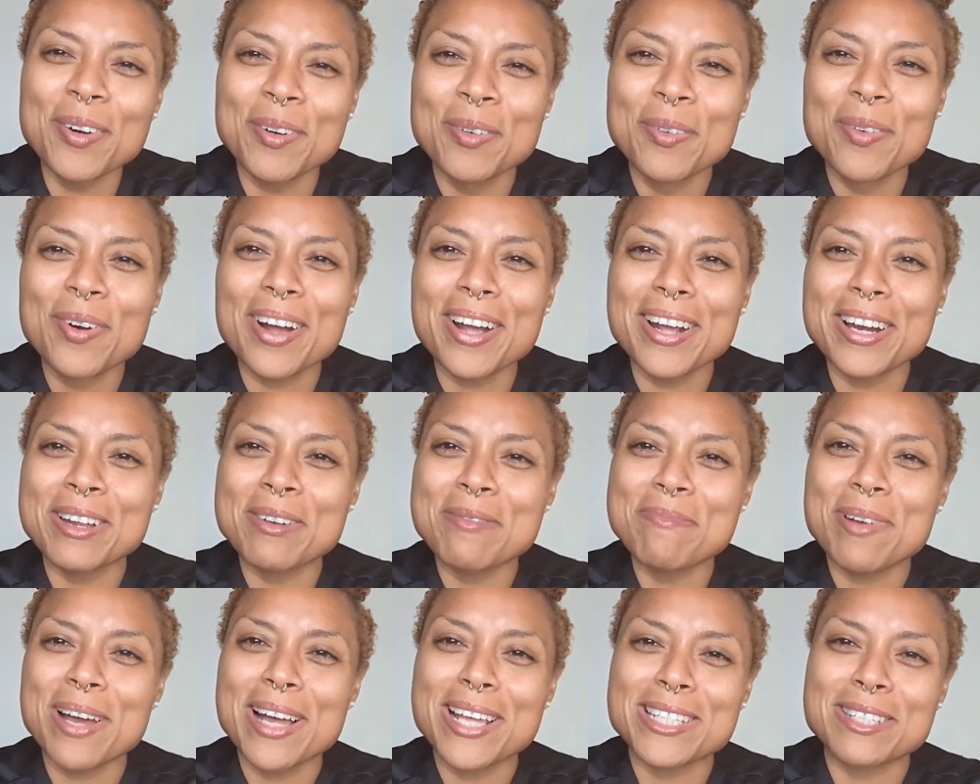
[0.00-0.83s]
worried
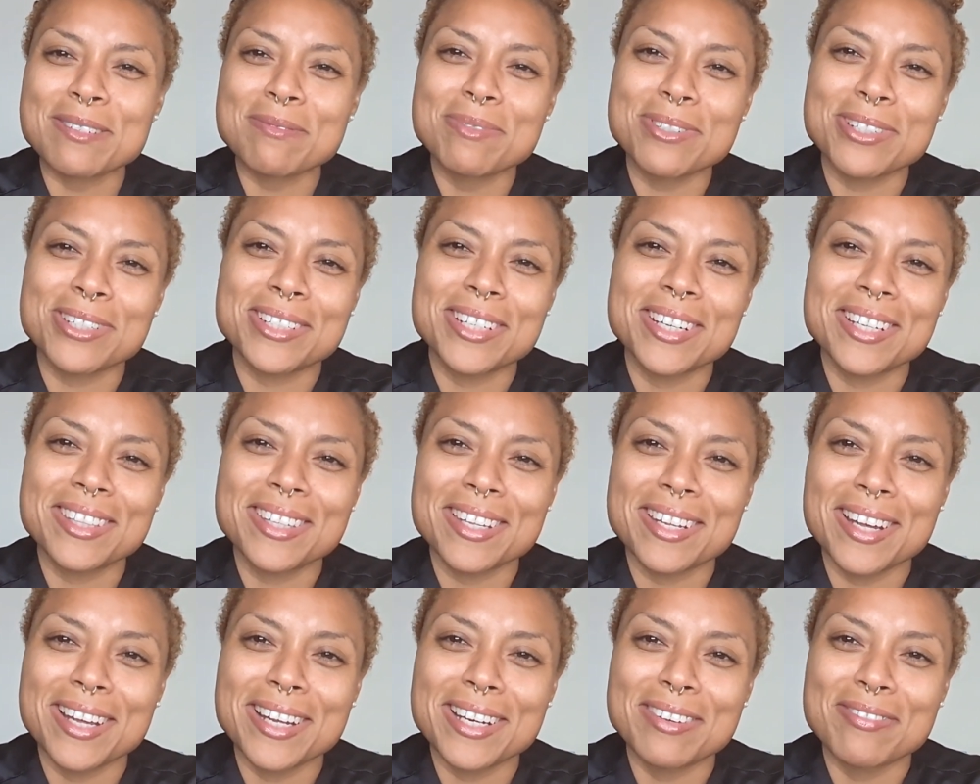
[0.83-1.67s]
about some shit
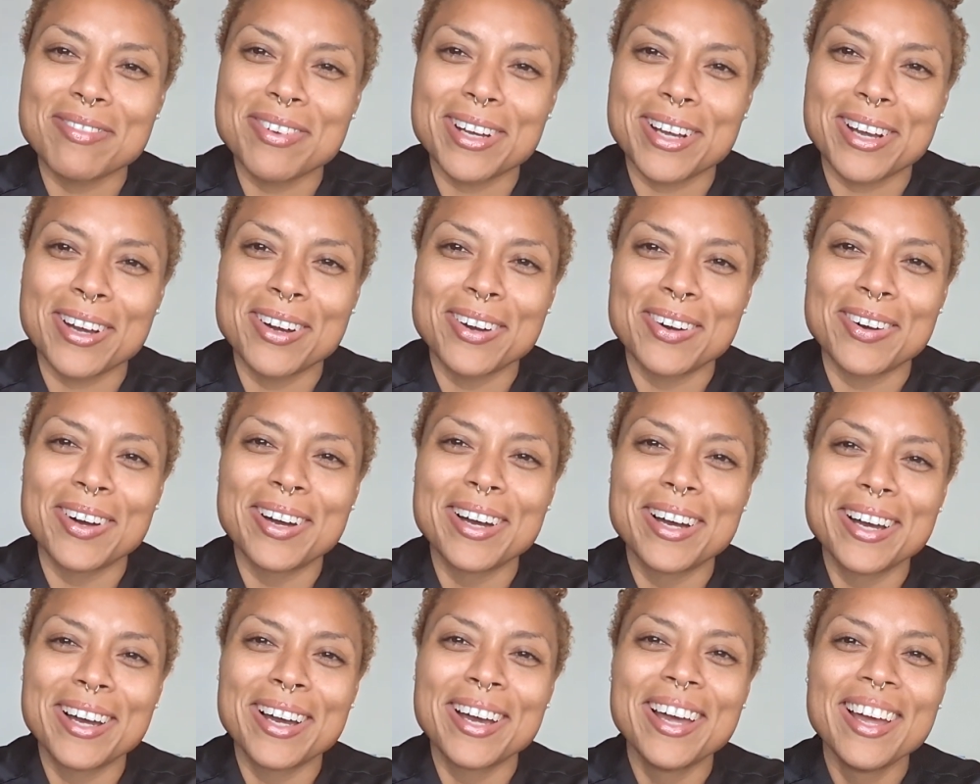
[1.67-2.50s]
that ain't even
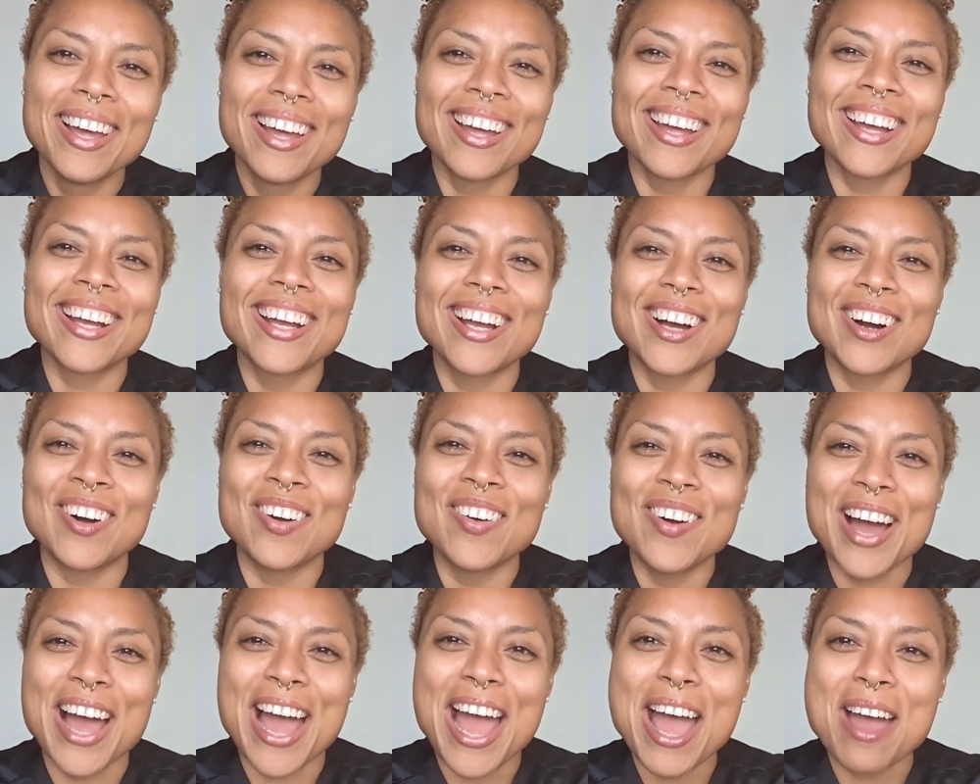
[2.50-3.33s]
go
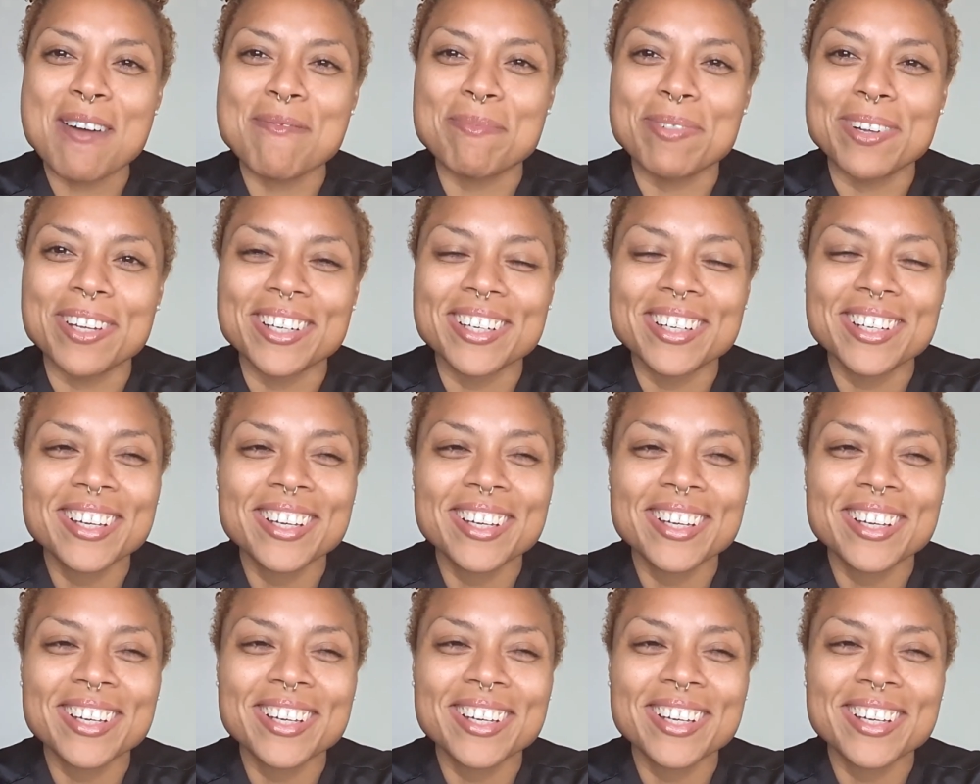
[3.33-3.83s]
happen.